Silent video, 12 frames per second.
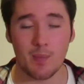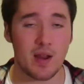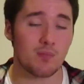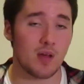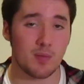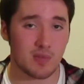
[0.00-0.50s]
I
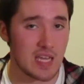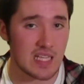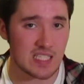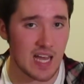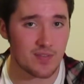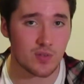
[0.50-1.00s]
mean, I'm
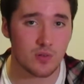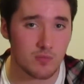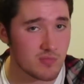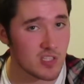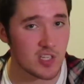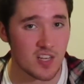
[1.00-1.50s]
keen to have
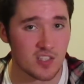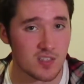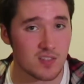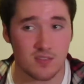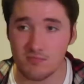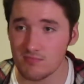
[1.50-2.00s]
your
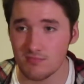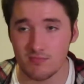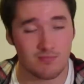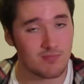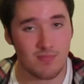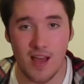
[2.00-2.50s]
suggestions,
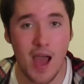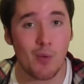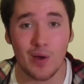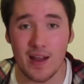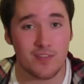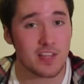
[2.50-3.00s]

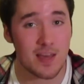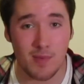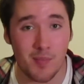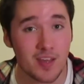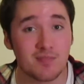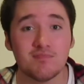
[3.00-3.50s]
whatever they
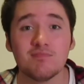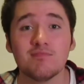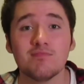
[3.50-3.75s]
may be.